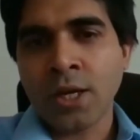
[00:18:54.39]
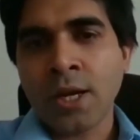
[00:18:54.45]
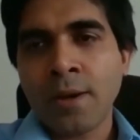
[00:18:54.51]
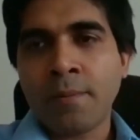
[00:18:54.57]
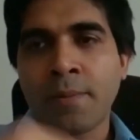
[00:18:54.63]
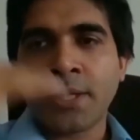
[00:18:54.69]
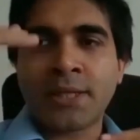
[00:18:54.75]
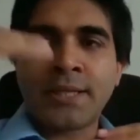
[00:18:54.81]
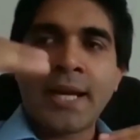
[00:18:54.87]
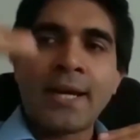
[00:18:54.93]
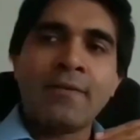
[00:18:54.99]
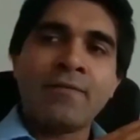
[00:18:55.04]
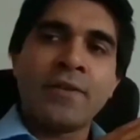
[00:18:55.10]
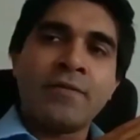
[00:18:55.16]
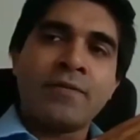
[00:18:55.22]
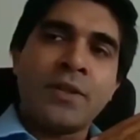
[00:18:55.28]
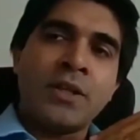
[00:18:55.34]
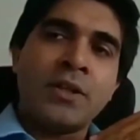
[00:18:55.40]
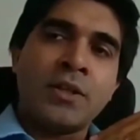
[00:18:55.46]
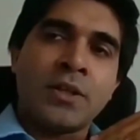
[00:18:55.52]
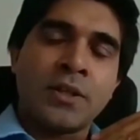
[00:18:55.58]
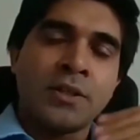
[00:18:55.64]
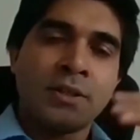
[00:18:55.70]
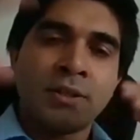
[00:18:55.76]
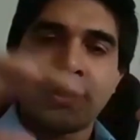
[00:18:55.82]
But 10, 15
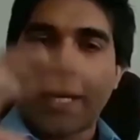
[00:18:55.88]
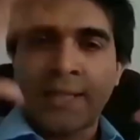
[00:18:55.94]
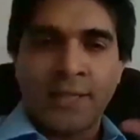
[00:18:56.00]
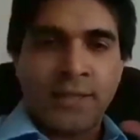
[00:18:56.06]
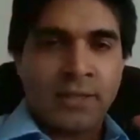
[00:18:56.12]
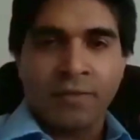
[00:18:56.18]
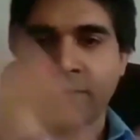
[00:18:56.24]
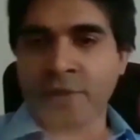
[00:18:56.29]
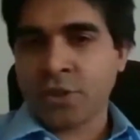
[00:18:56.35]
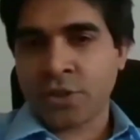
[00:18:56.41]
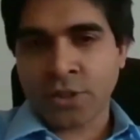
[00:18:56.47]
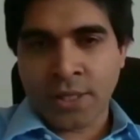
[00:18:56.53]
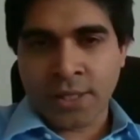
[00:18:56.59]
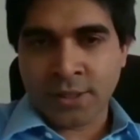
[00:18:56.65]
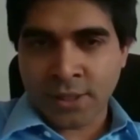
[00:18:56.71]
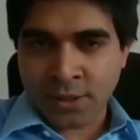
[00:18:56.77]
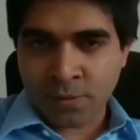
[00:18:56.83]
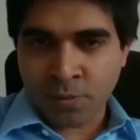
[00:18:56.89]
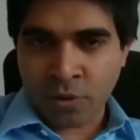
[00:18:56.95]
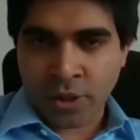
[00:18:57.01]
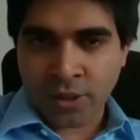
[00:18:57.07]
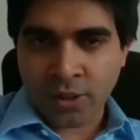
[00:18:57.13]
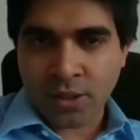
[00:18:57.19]
years, that's the vision at this point.